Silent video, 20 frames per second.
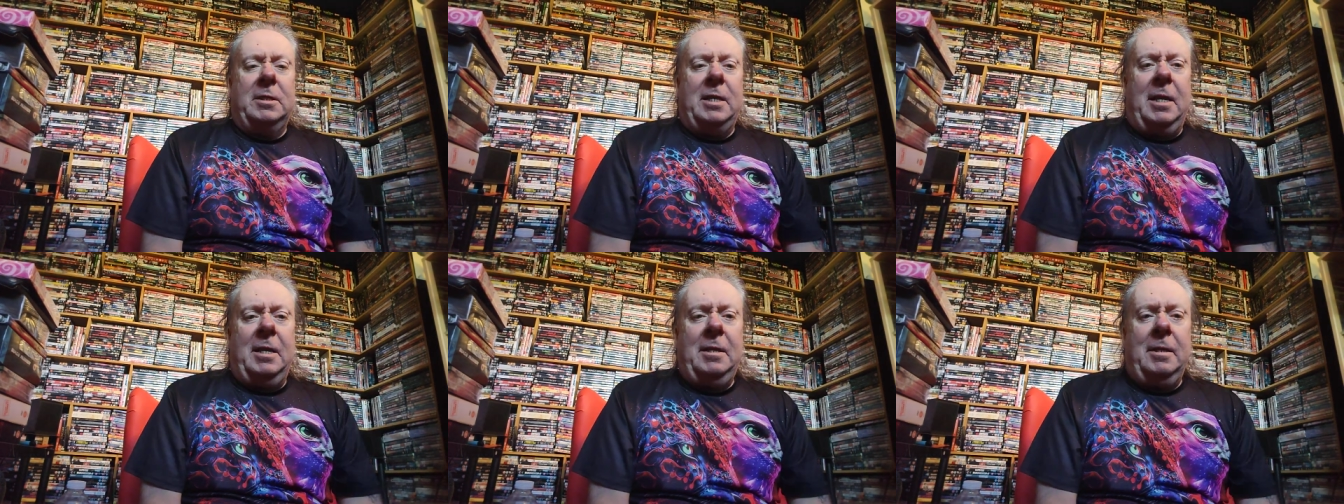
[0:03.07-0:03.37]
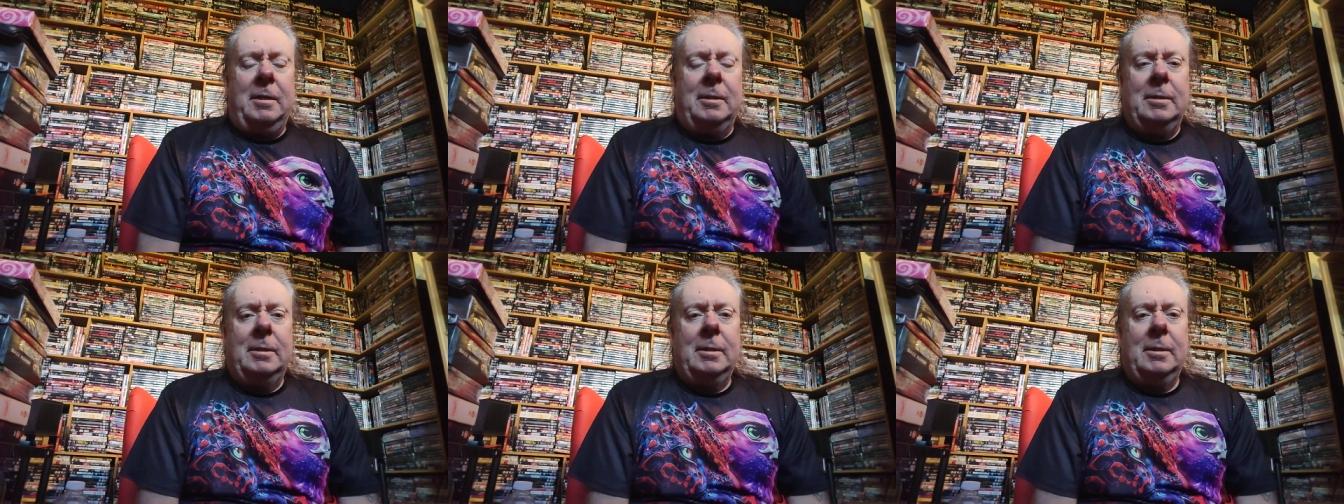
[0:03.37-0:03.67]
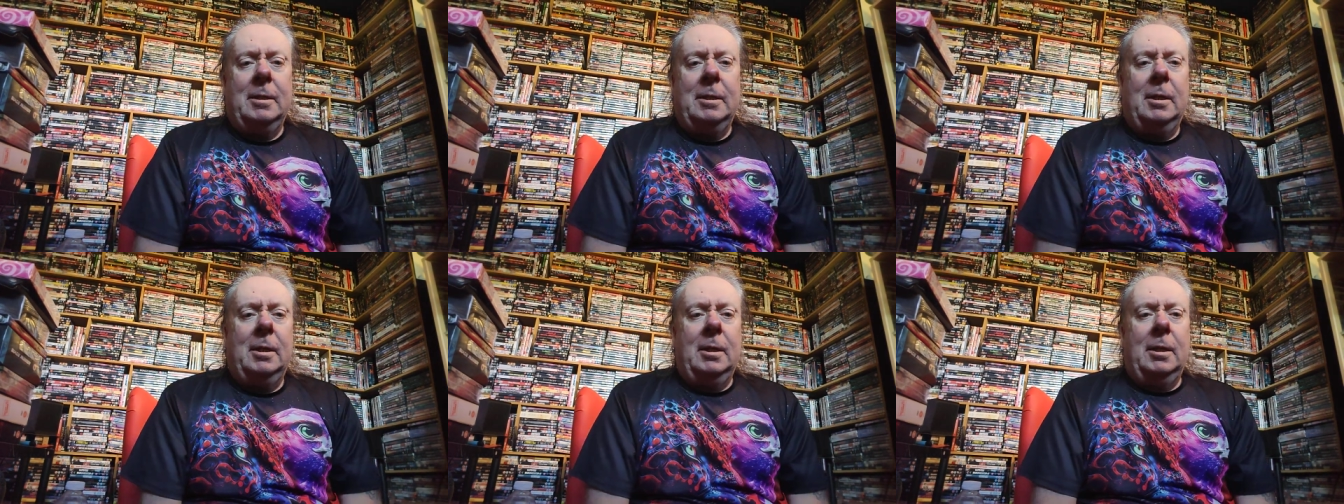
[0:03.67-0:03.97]
Den.
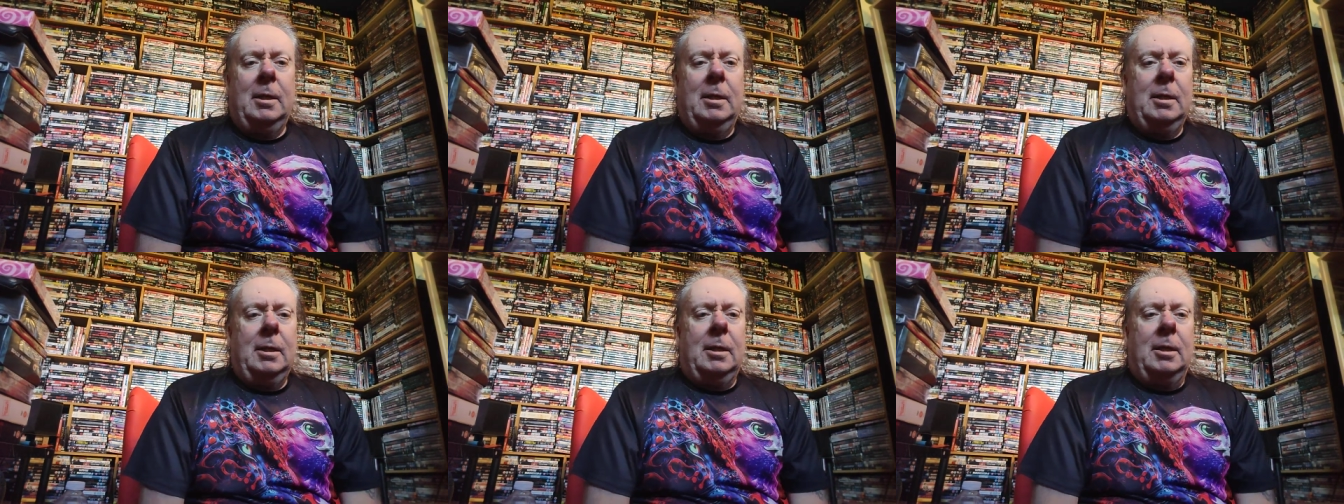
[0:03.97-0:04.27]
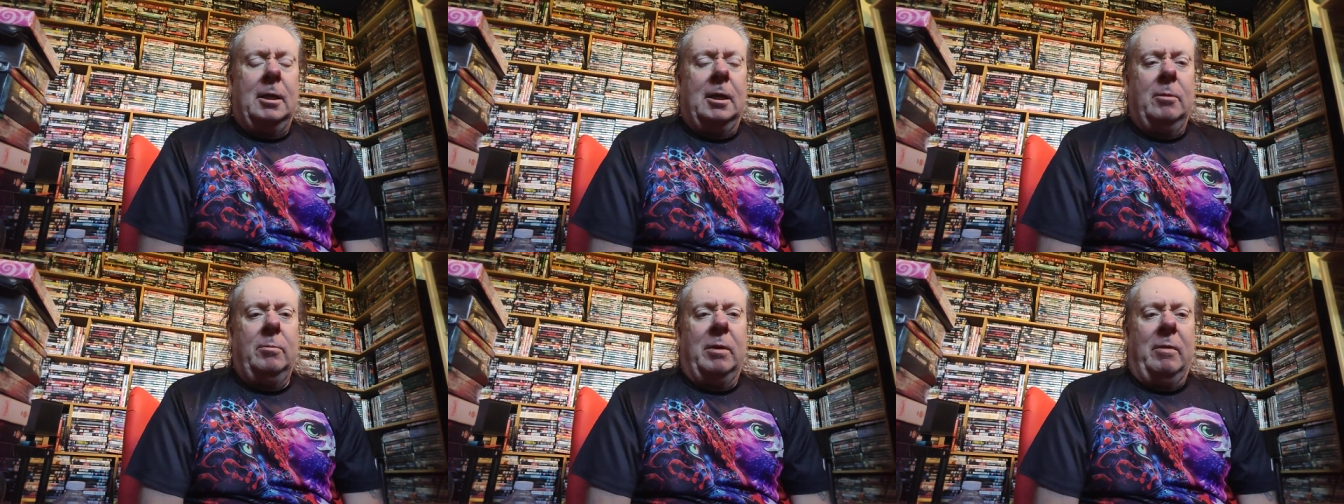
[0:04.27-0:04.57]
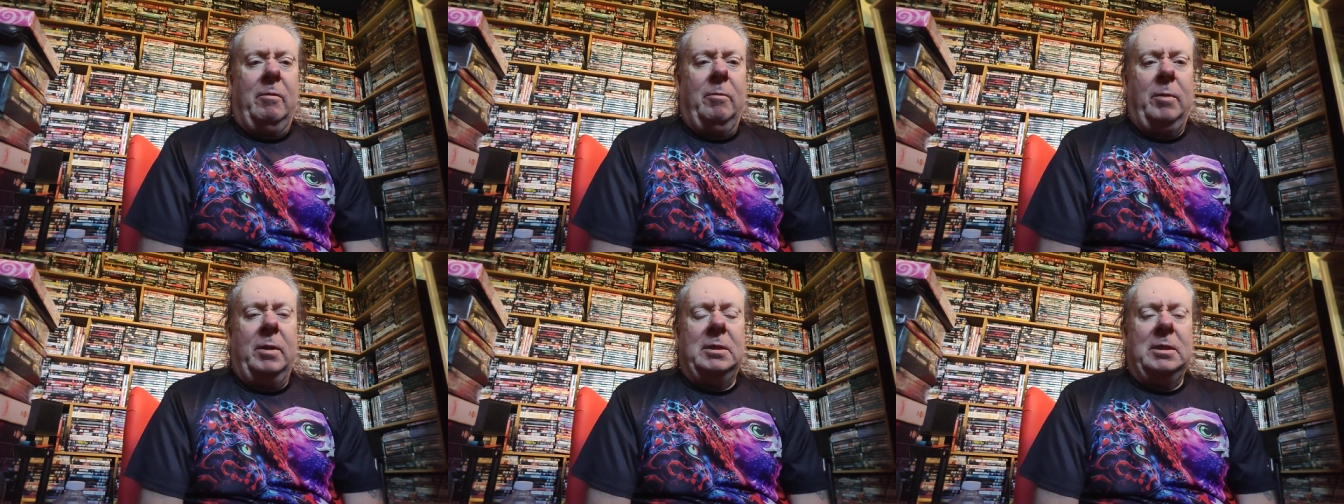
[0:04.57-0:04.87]
Hope
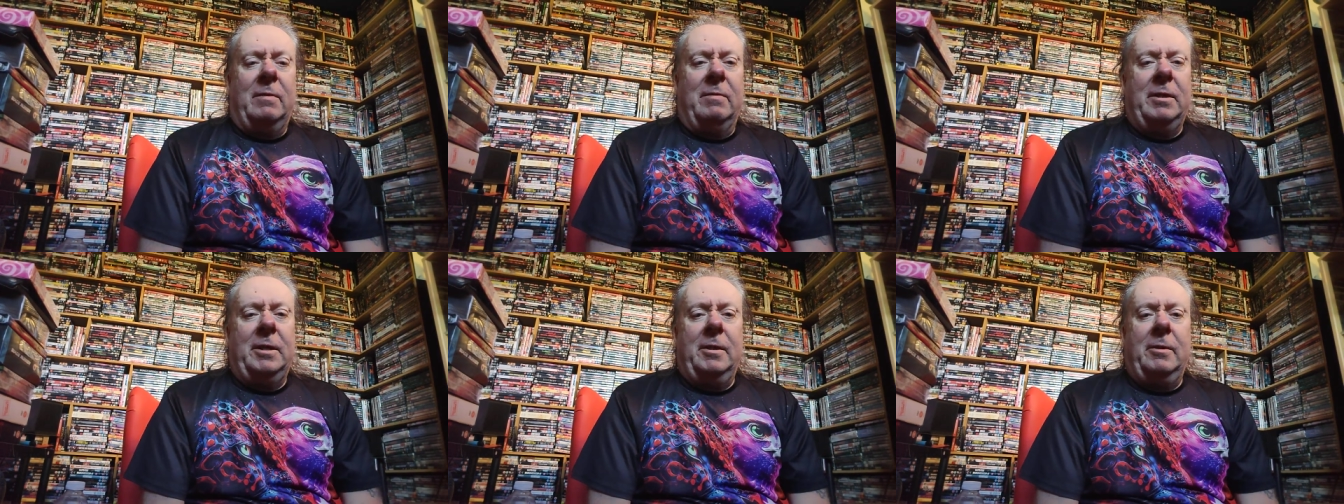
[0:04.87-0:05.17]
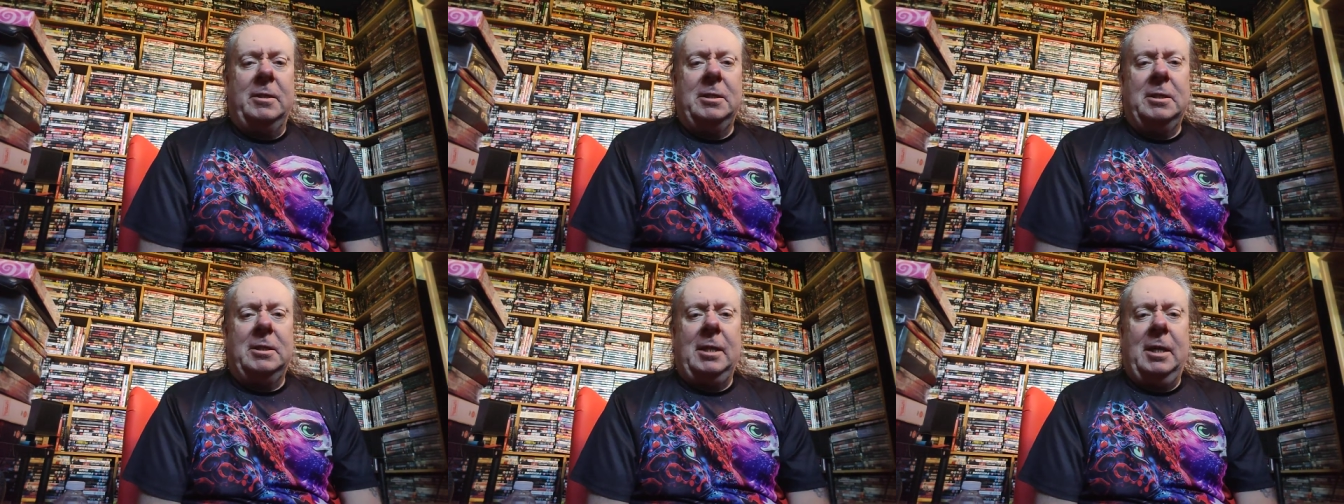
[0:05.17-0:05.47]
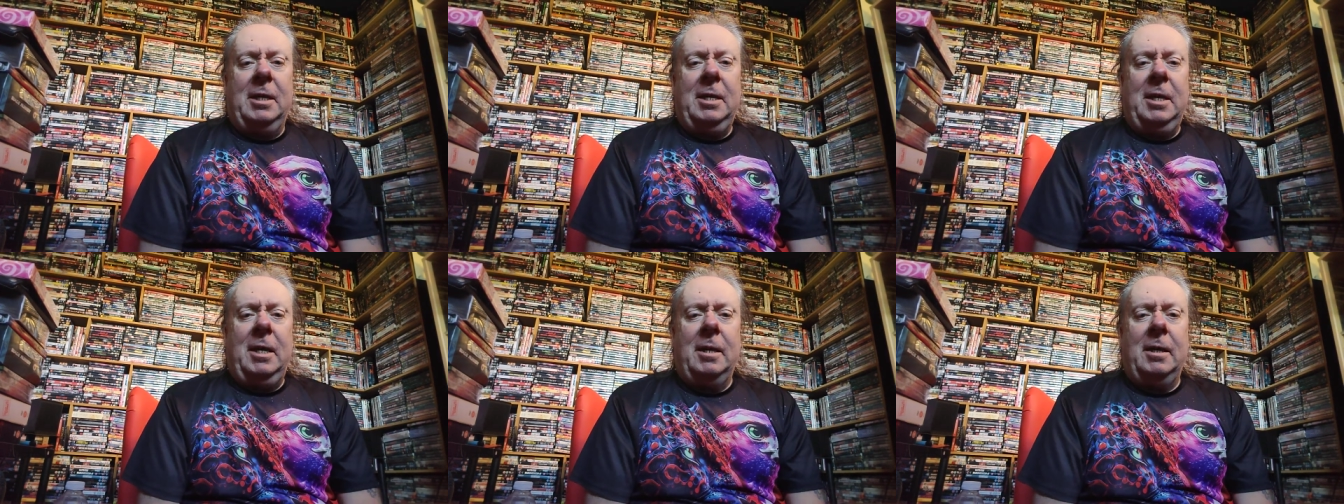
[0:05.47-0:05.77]
everybody's having a nice
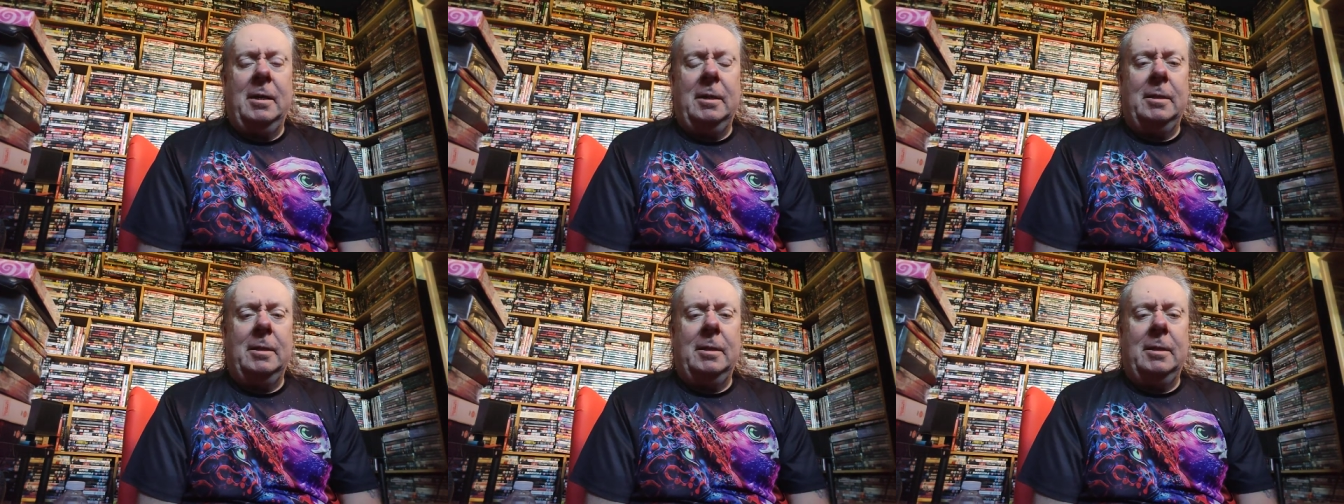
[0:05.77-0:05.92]
day.